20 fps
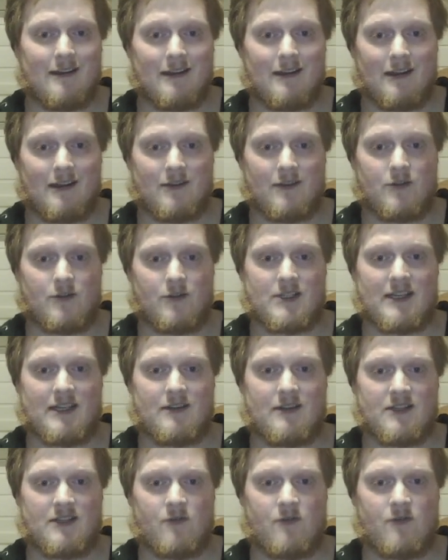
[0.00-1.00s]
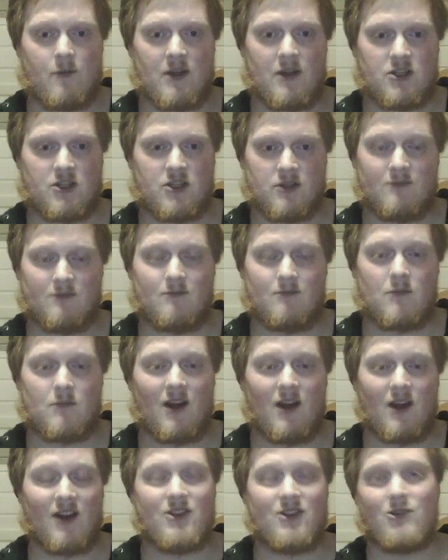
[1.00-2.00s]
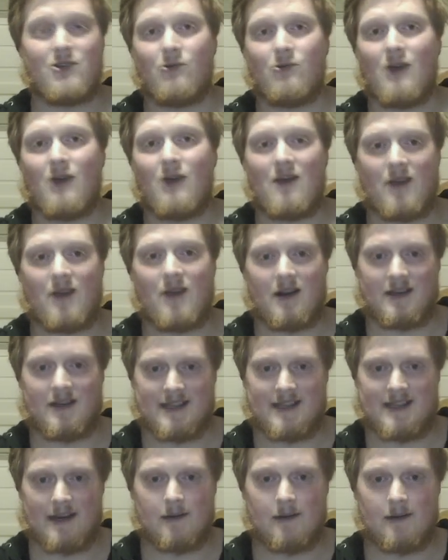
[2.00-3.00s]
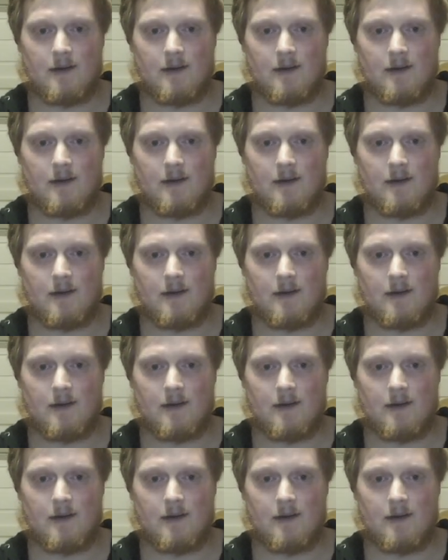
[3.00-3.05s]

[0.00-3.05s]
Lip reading: And if you see this formation, I too have that idea.